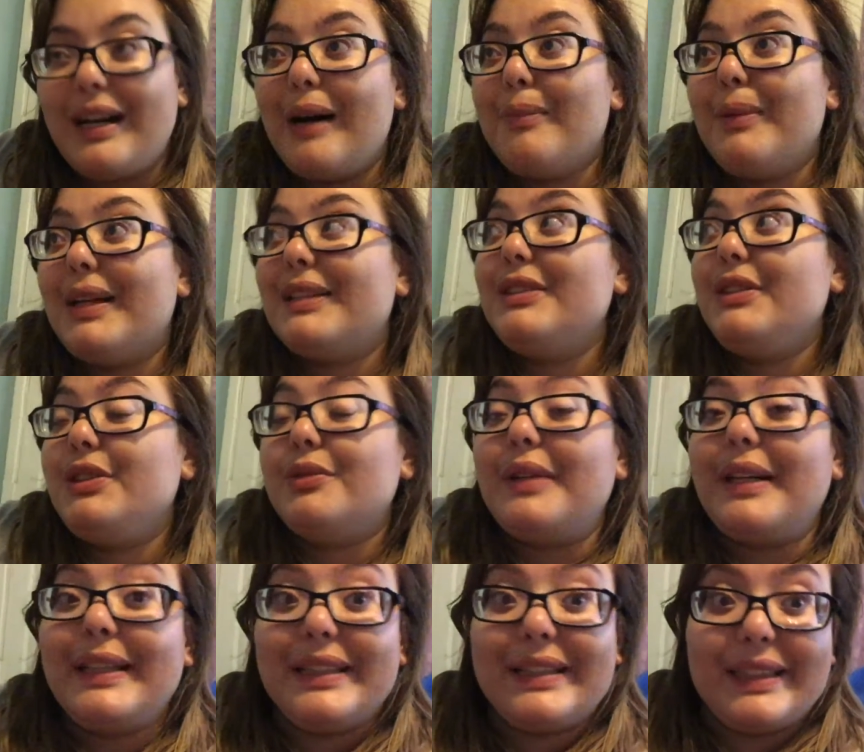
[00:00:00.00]
I'm not going to
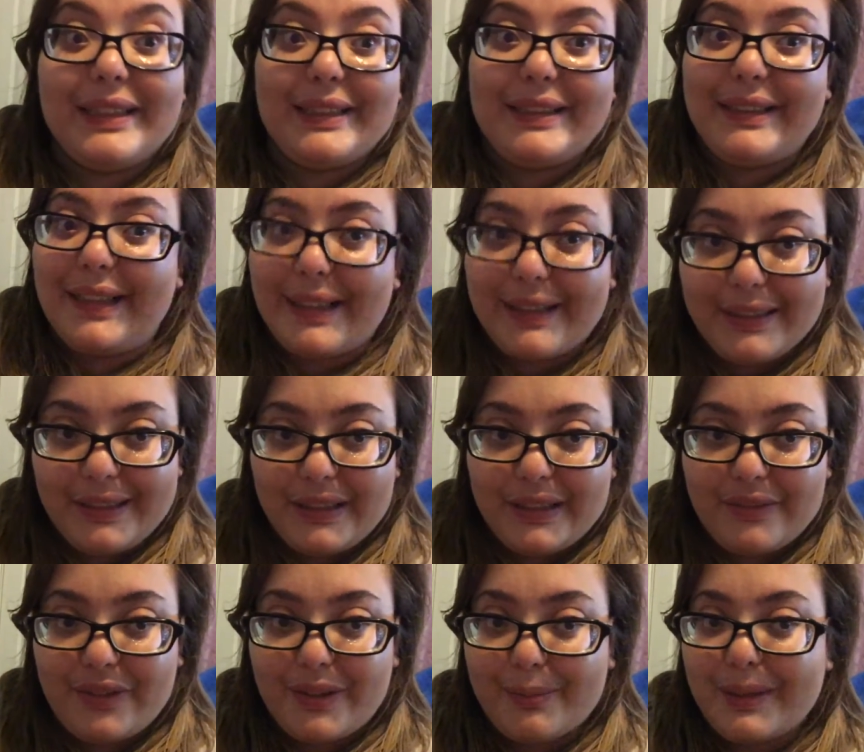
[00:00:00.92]
do anything
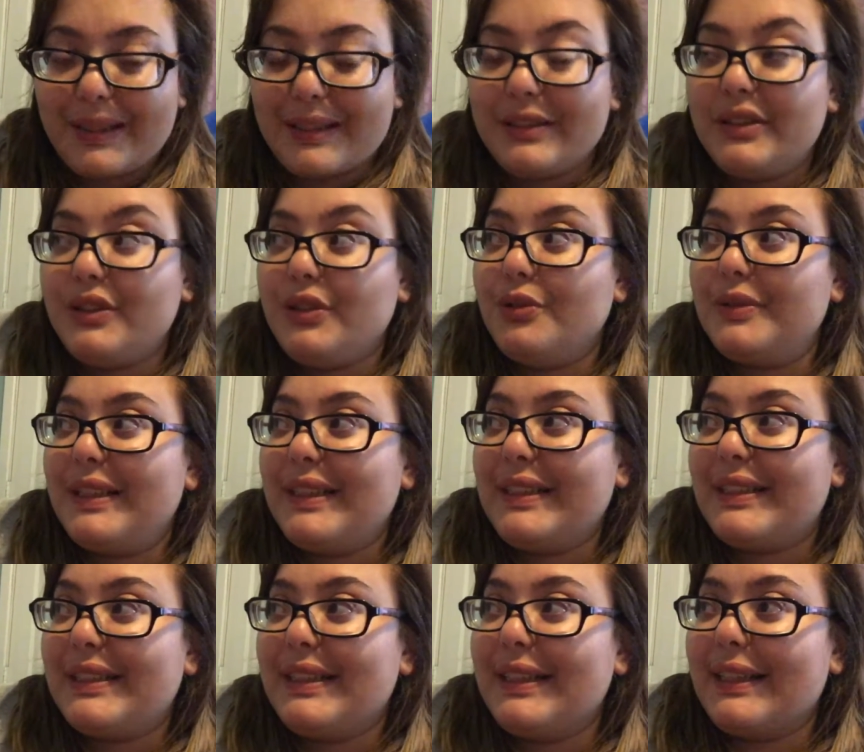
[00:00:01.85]
negative, I'm not going to do
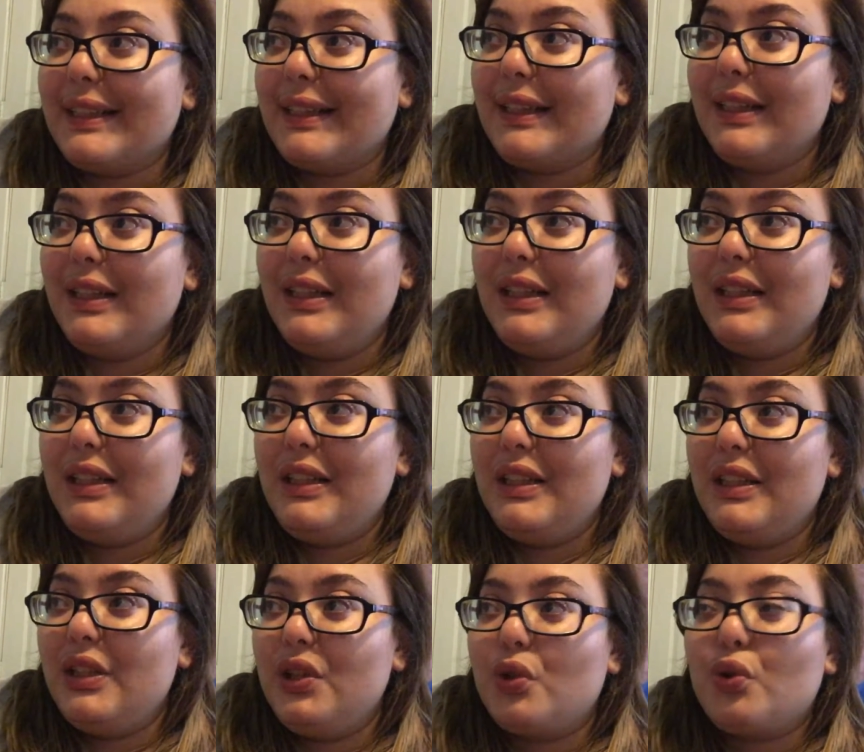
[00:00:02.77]
anything
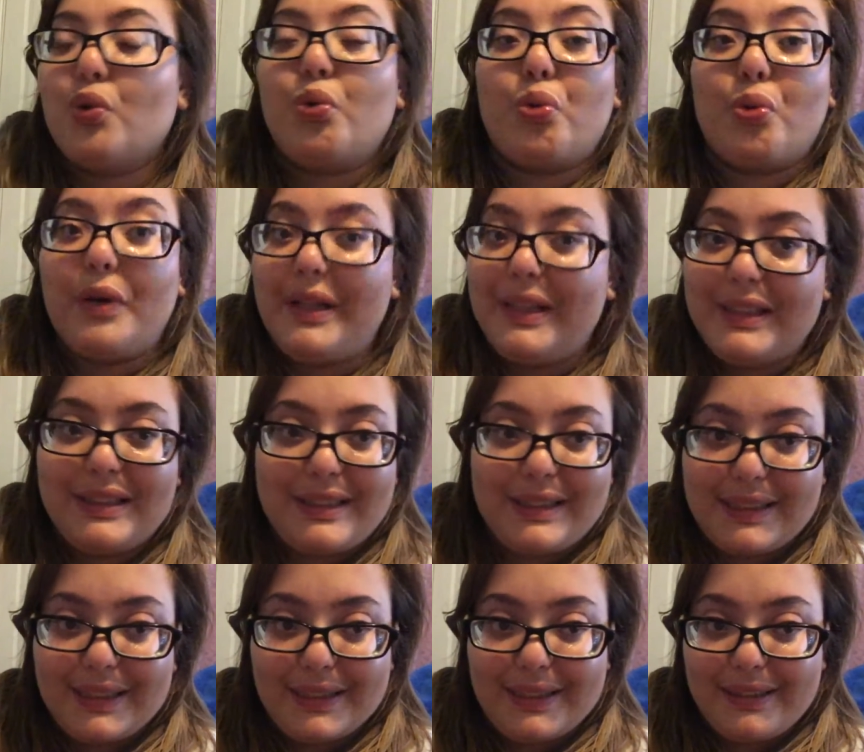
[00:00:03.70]

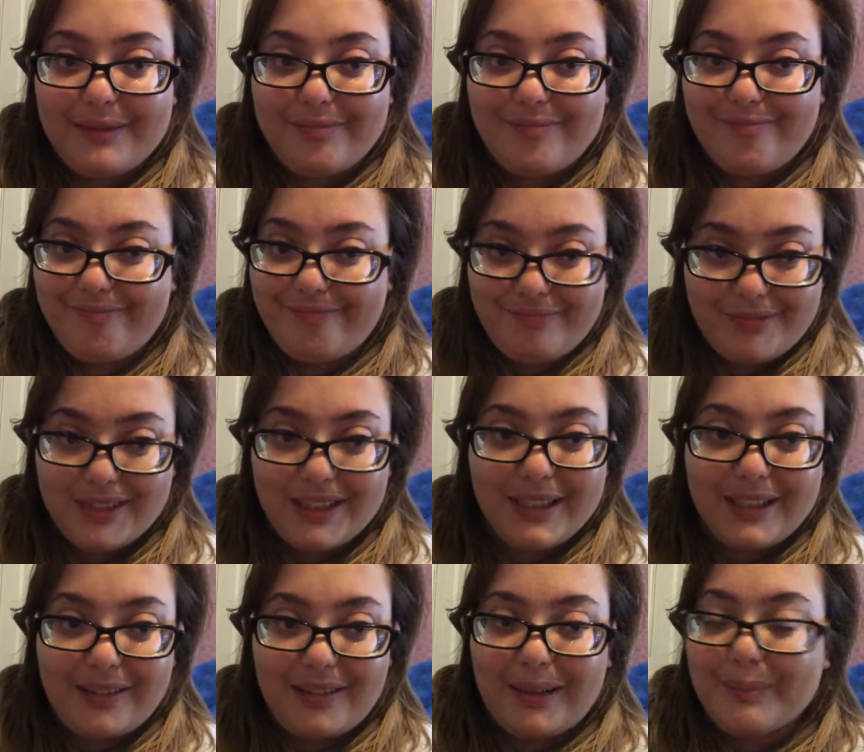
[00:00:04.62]
crazy.
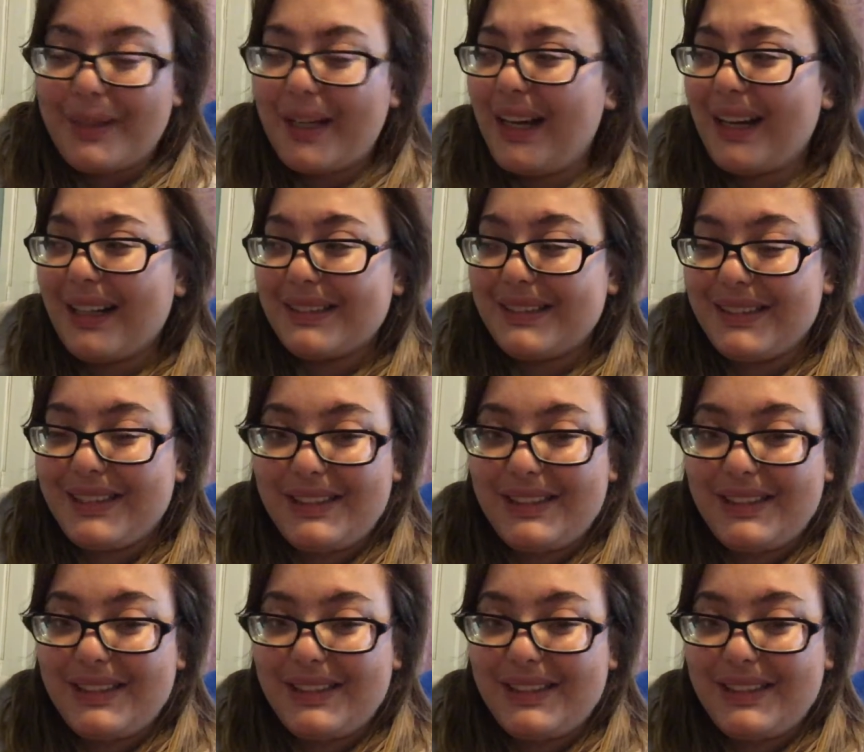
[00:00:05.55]
You know, I'm not.